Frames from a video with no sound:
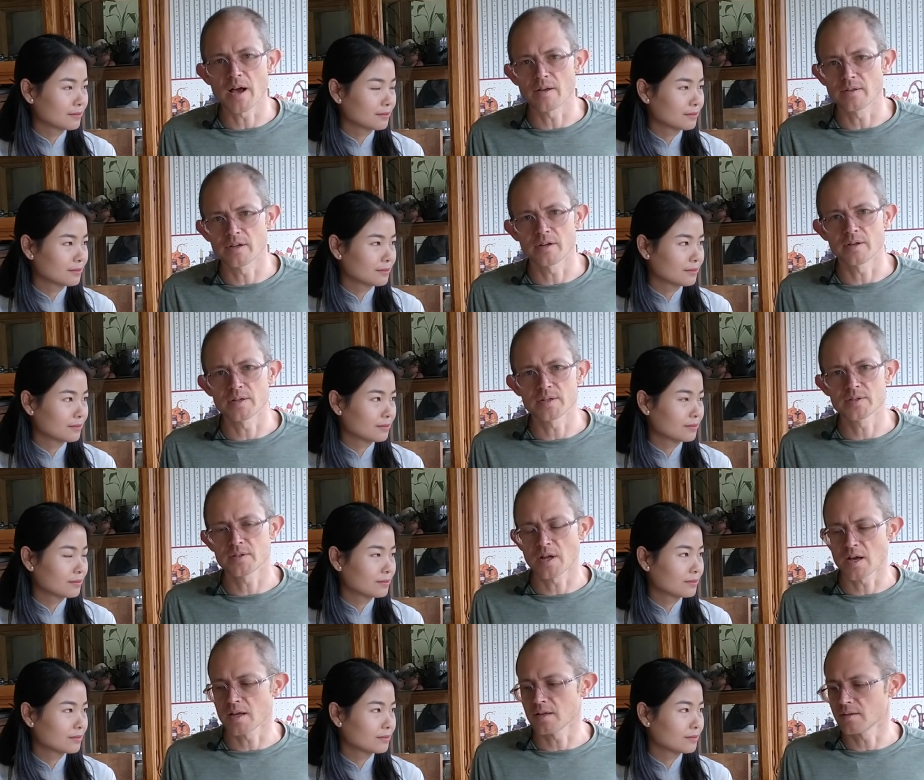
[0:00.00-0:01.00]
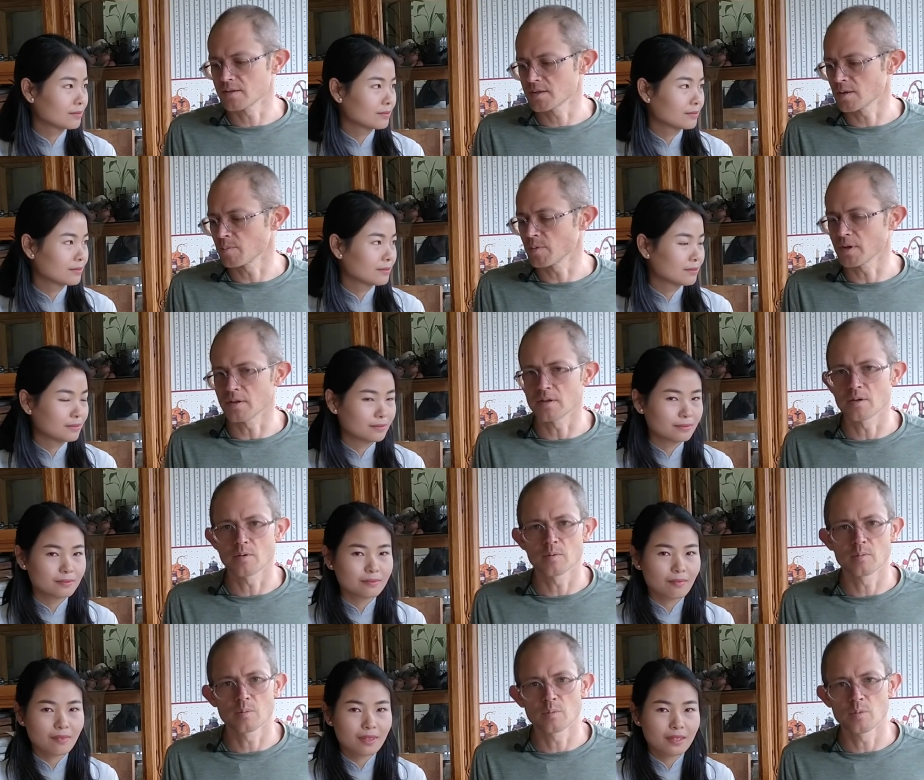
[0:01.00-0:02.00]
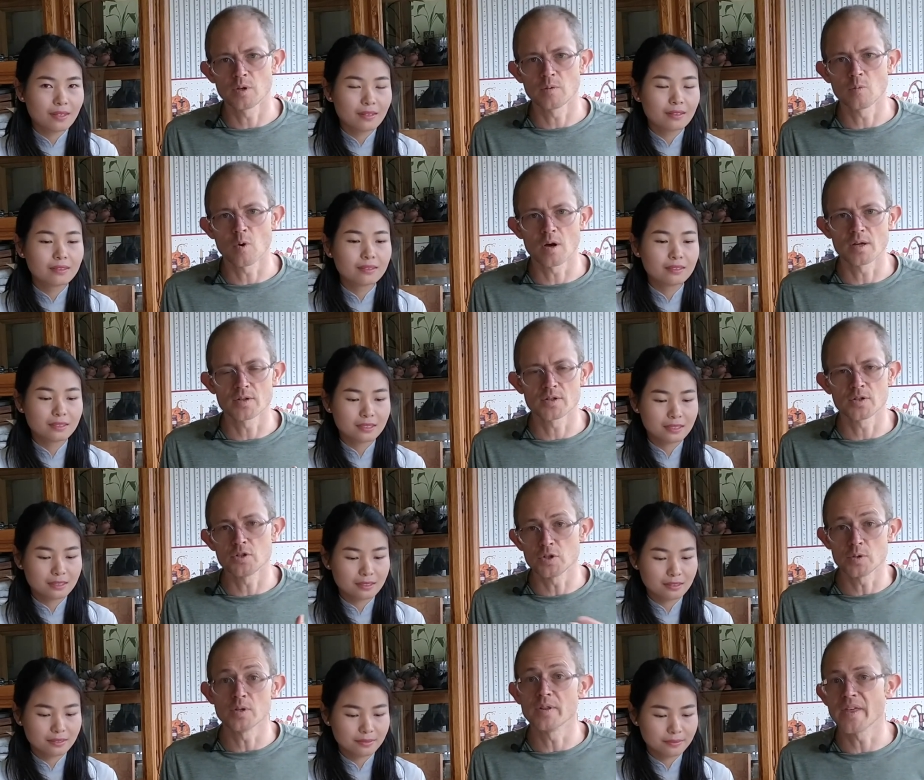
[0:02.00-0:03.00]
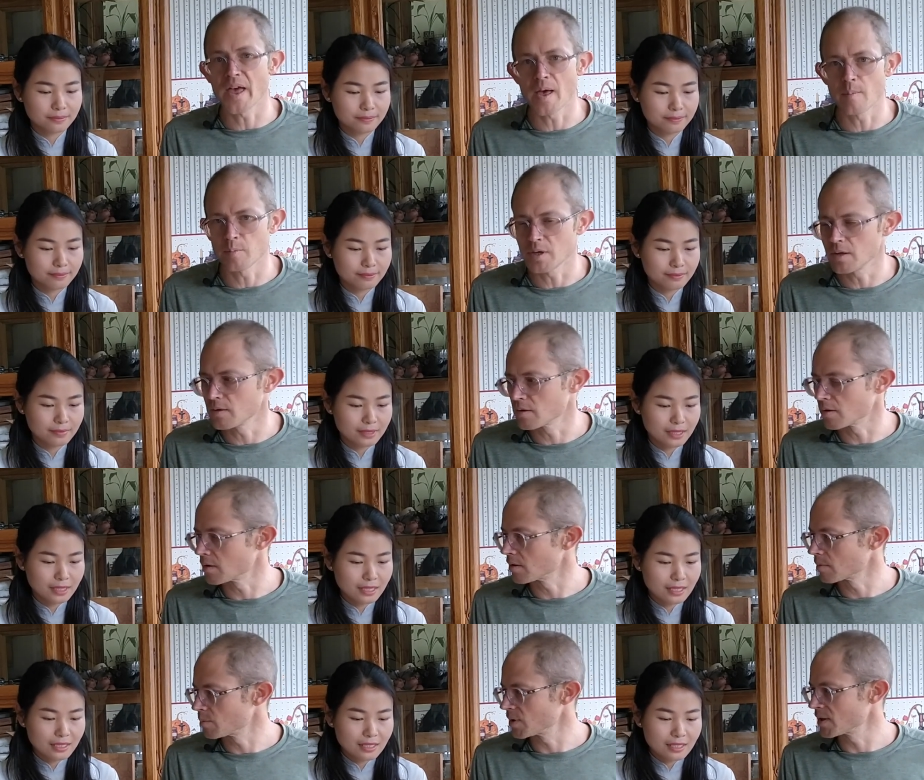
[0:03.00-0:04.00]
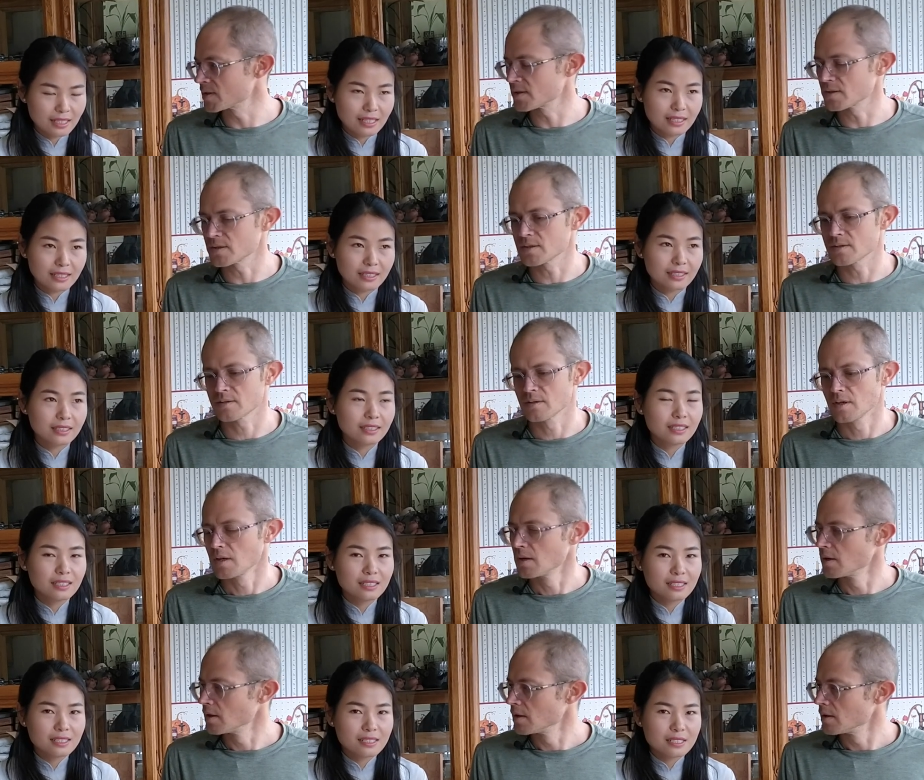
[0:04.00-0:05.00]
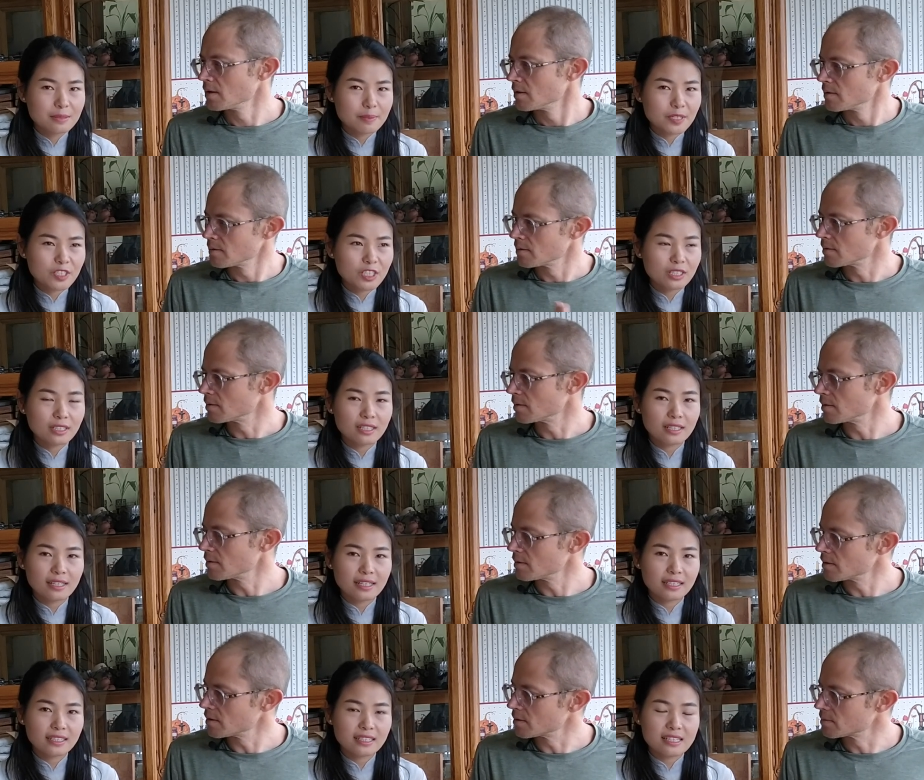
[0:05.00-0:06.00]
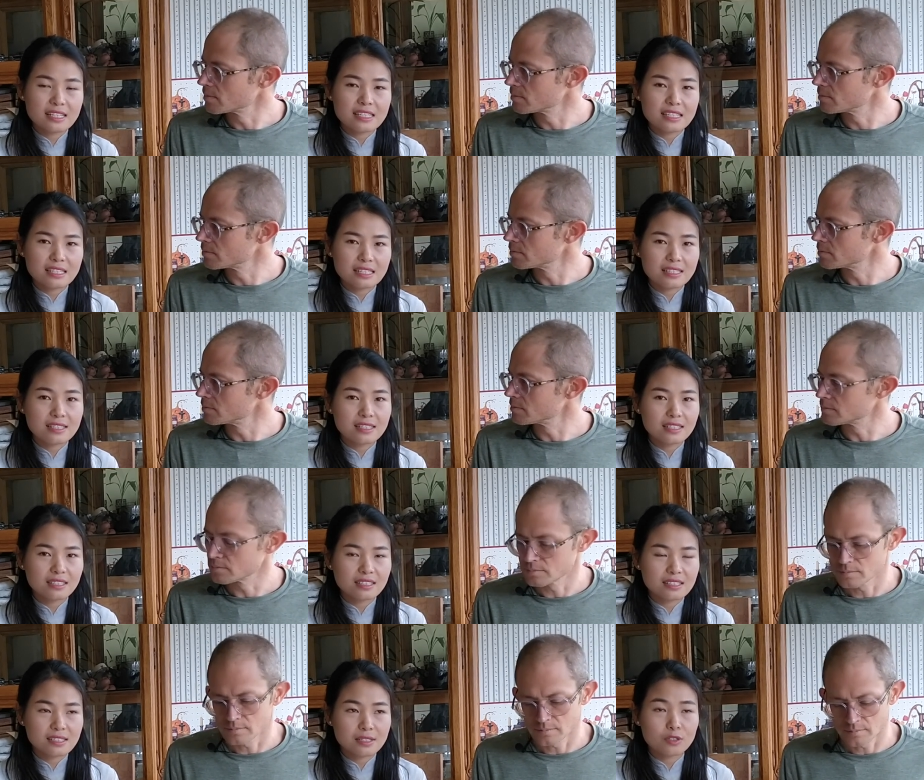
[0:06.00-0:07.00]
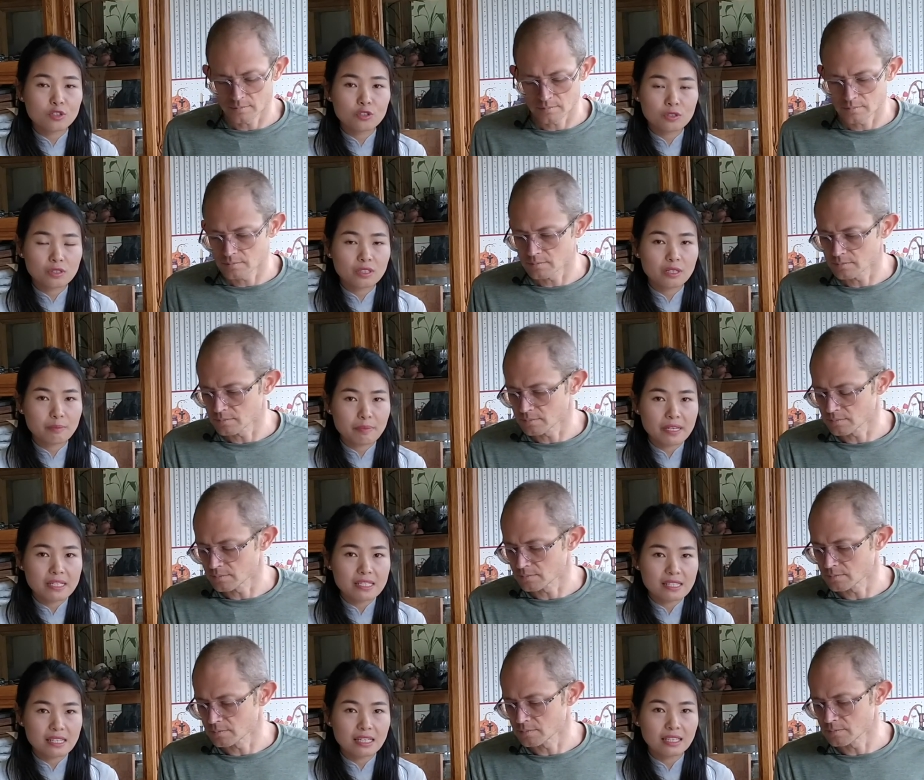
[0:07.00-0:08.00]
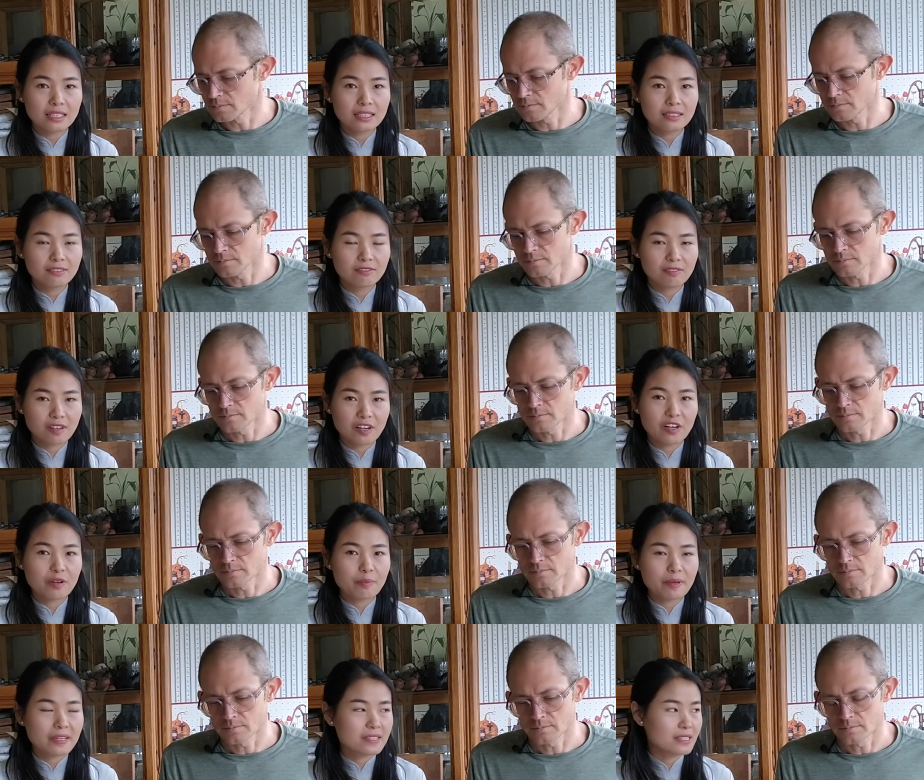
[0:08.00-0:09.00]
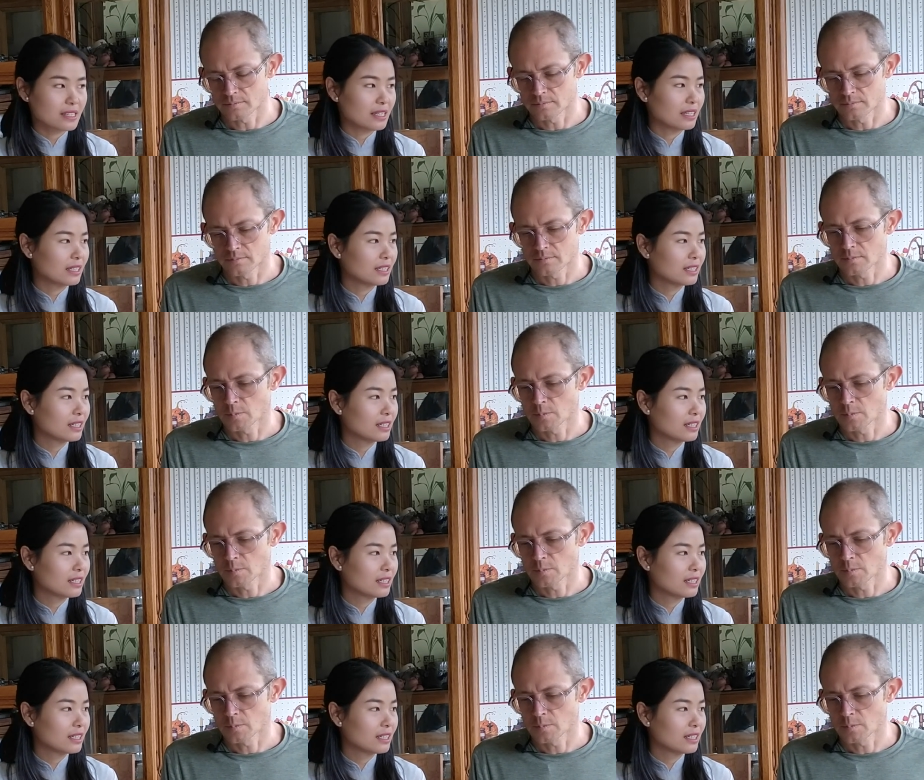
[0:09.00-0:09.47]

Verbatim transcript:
Speaker 1: out there is not something that we want to do to them either, because yeah. it's especially like
Speaker 2: you know, tea seasons are really busy, very busy.